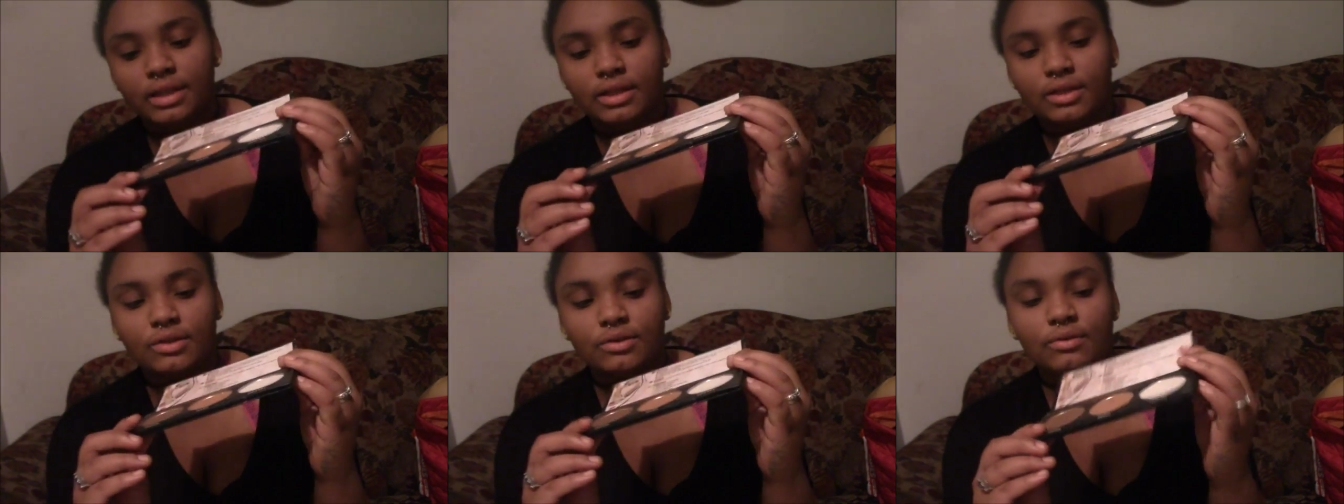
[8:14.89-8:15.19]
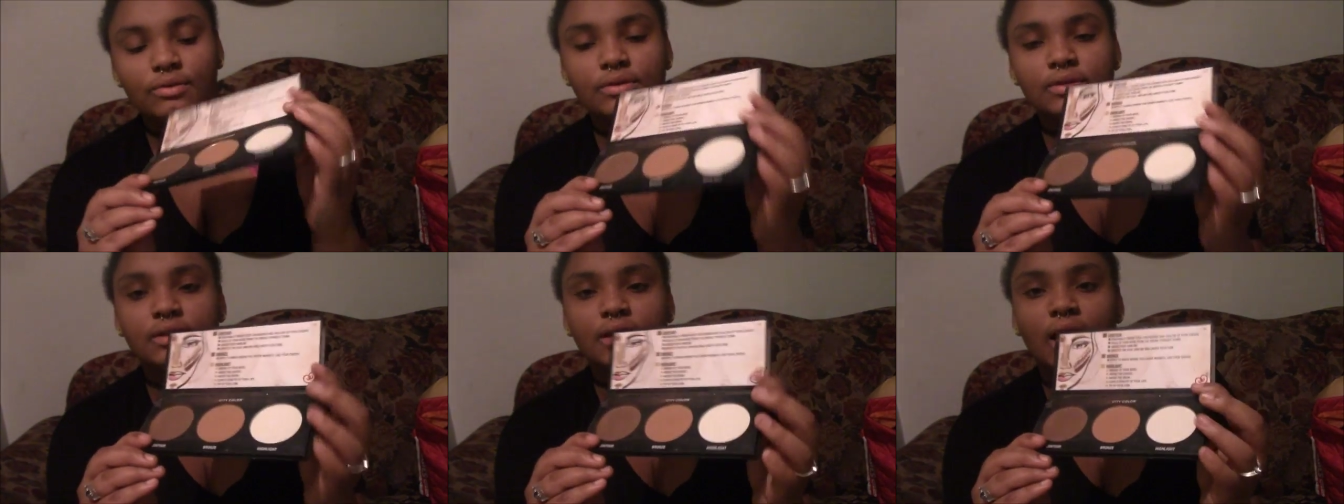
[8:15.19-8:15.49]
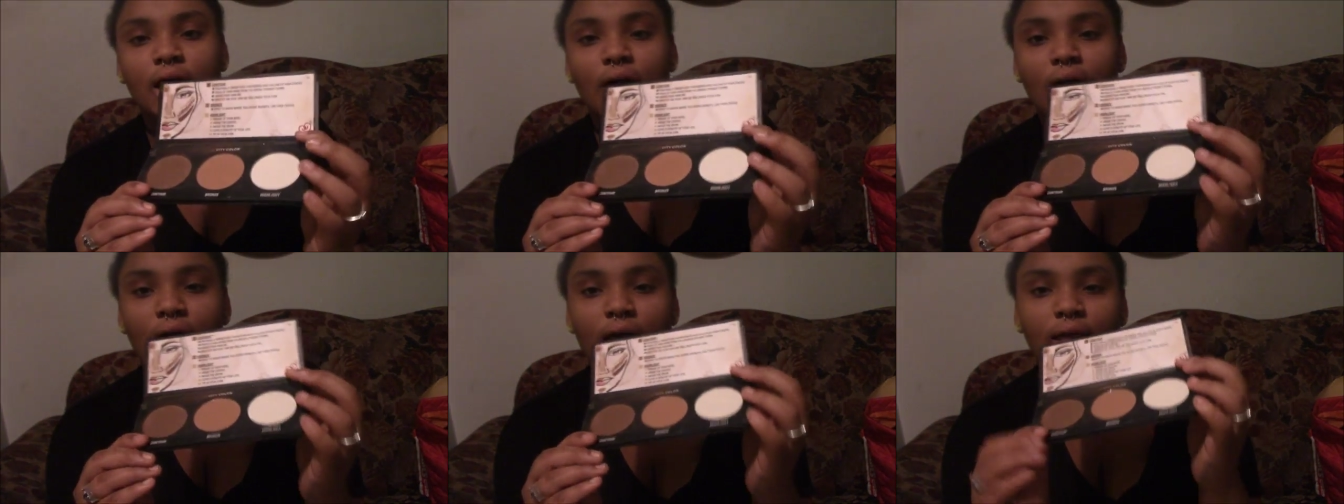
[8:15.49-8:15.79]
use the
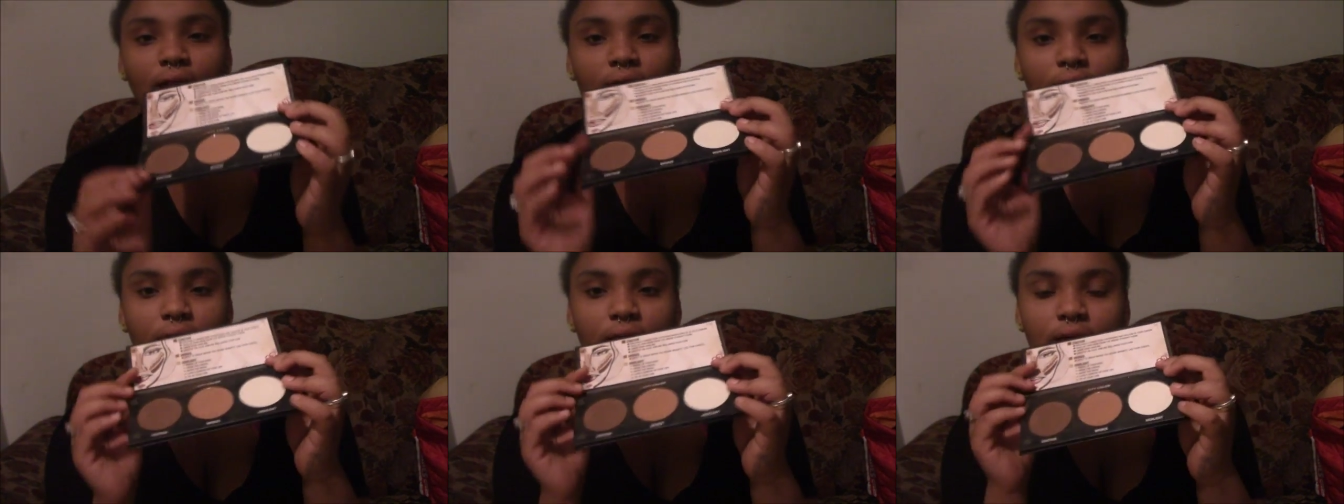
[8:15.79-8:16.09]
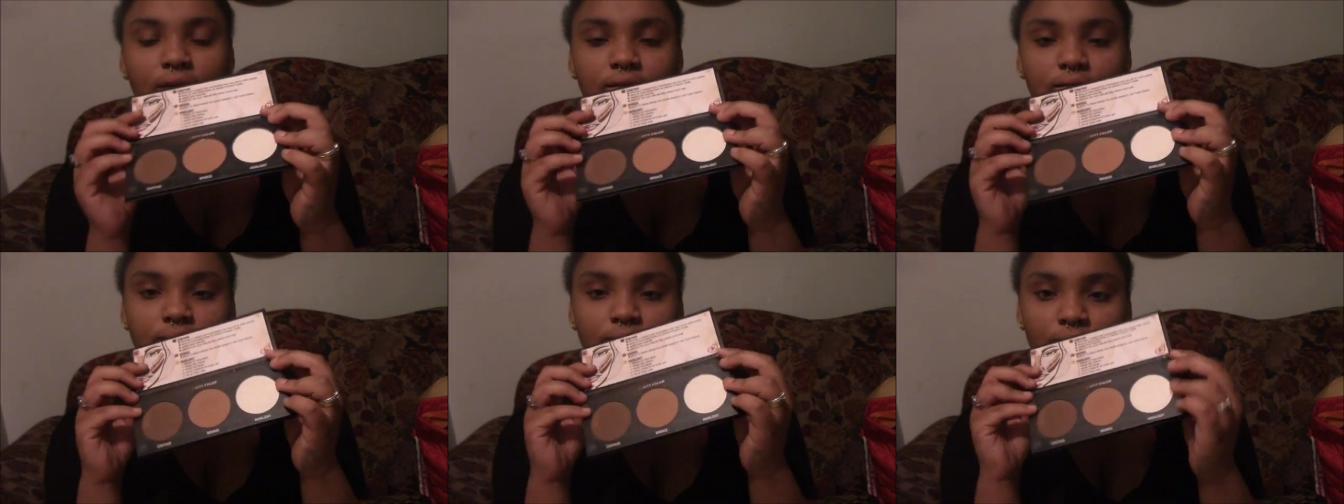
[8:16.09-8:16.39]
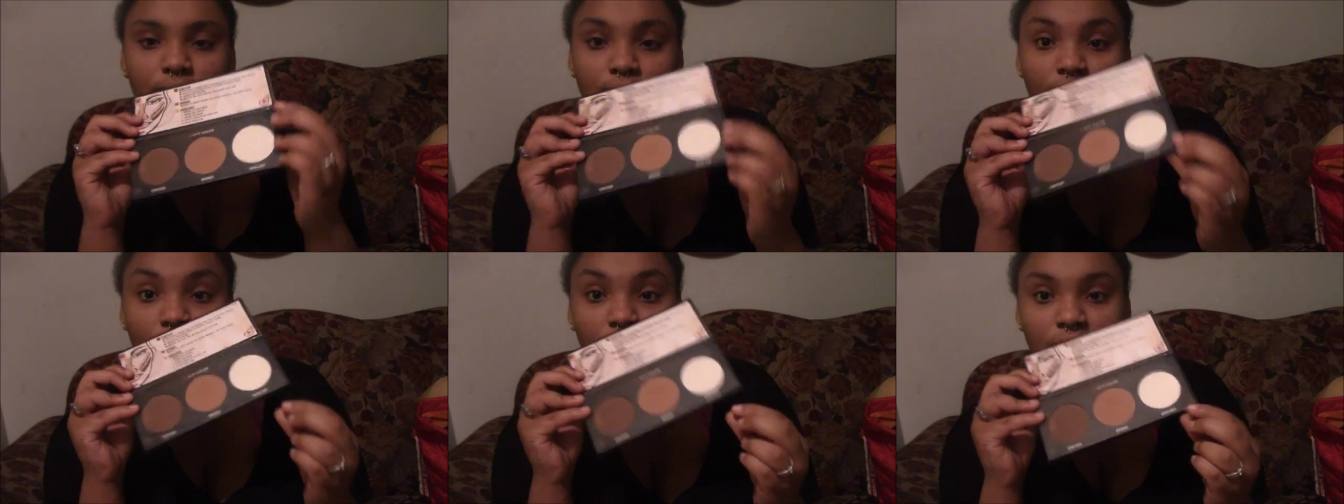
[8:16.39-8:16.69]
highlight as
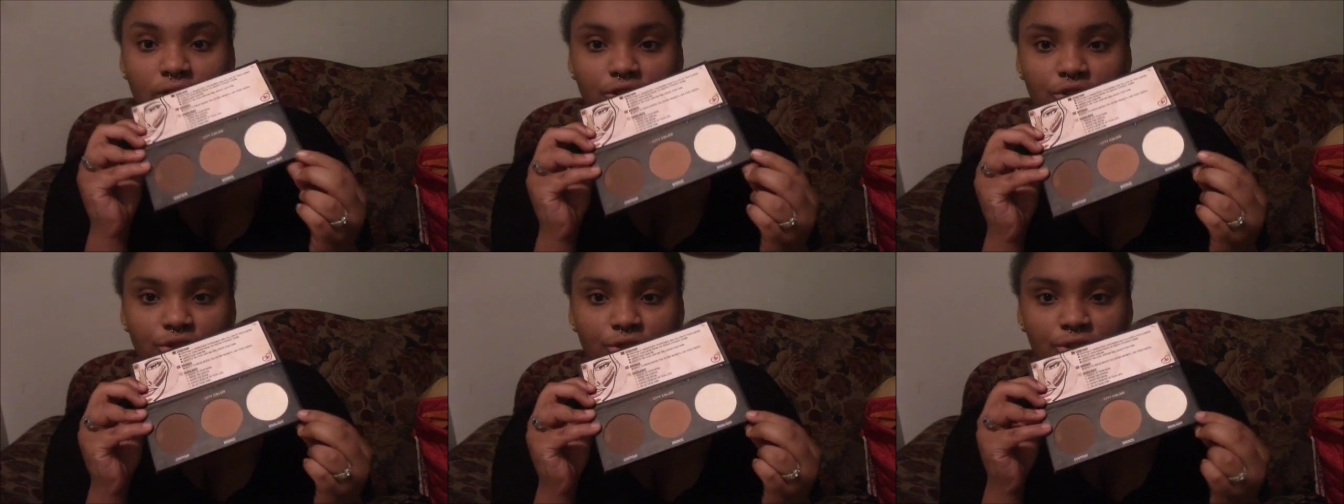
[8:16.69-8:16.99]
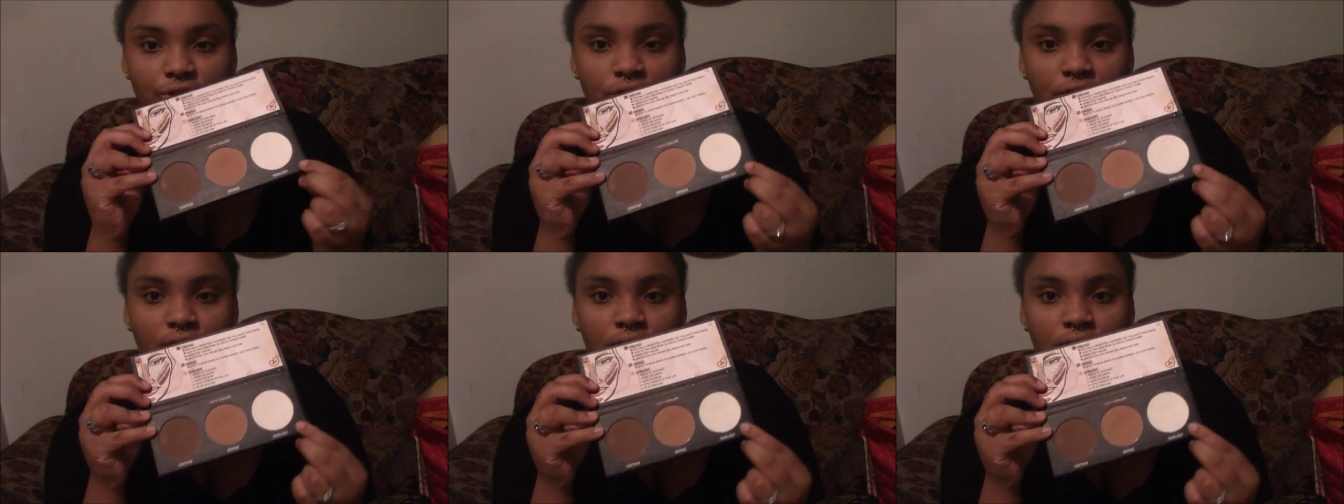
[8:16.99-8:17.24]
much.